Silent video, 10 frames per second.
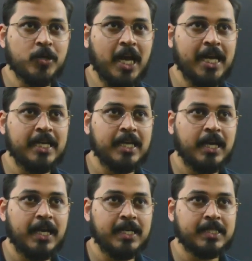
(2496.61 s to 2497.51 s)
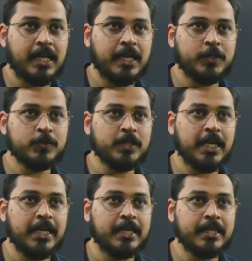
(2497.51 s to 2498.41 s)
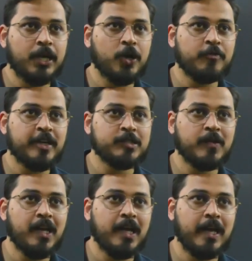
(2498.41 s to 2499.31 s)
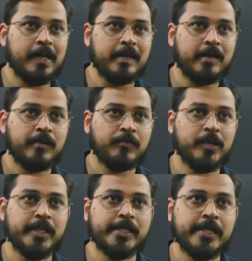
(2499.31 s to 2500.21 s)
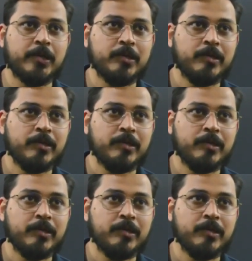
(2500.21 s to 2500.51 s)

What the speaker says: I'll try to clear that off as well, and we'll now